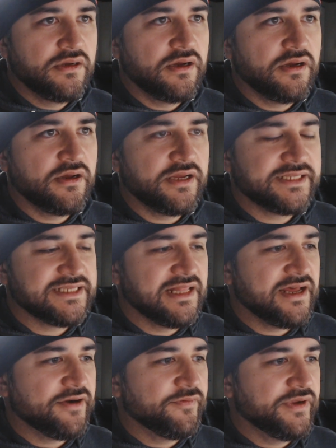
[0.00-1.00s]
It's a
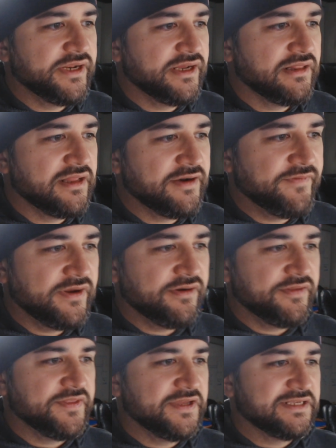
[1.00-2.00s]
lot of reading, a lot of
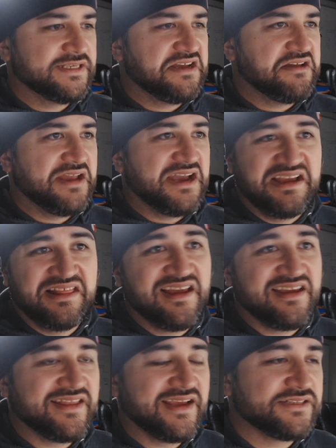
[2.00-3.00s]
figuring things out. I
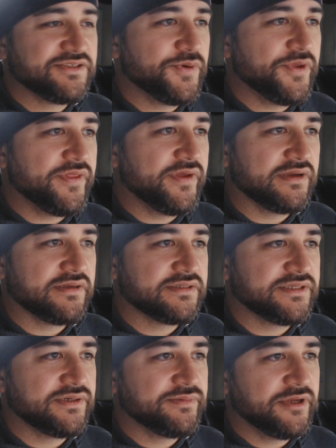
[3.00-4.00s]
like that sort of thing.
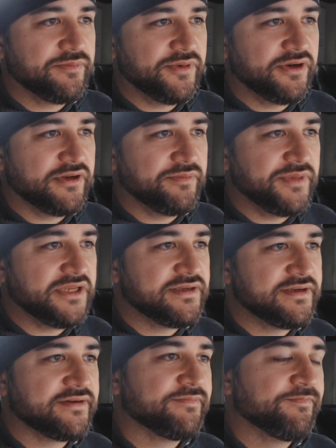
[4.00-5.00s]
So I'm going to put it in a B
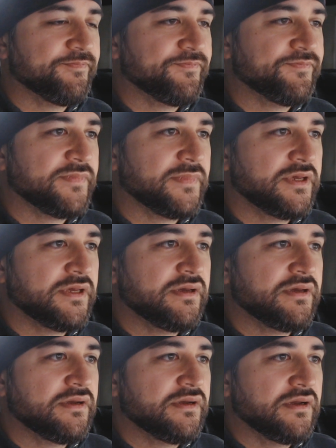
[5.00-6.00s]
tier.
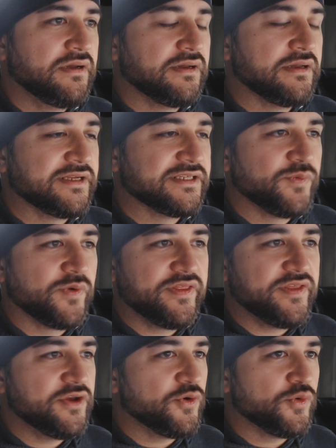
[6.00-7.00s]
It's one of
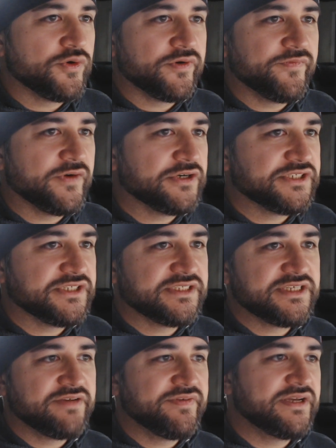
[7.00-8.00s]
the older
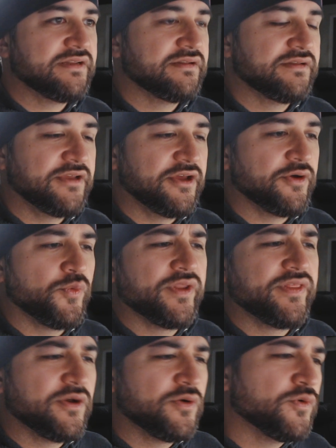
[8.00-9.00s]
versions of it. You know, one
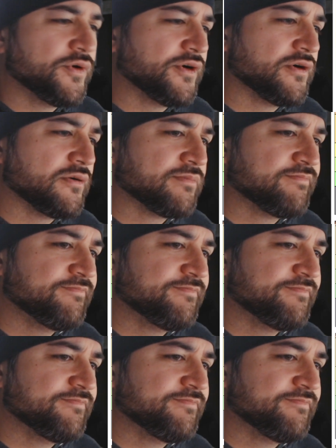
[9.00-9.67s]
of the older